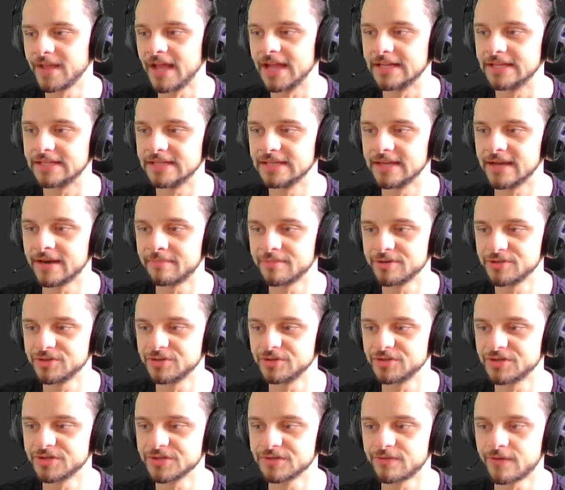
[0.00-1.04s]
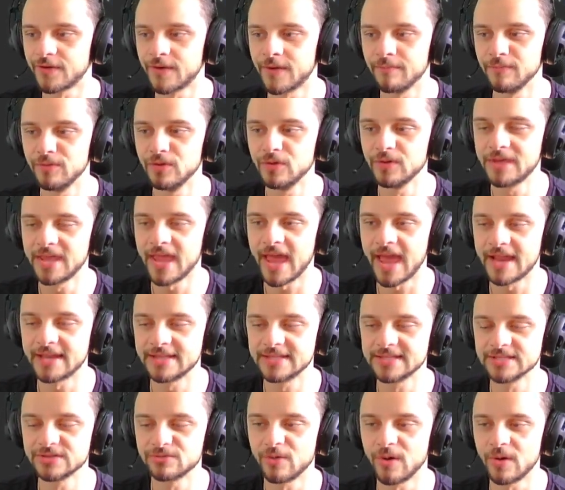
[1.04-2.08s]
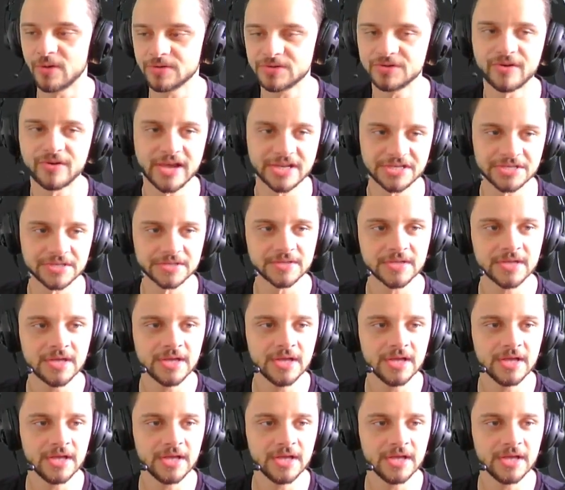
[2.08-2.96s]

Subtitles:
like the armature transform, look at this walk direction.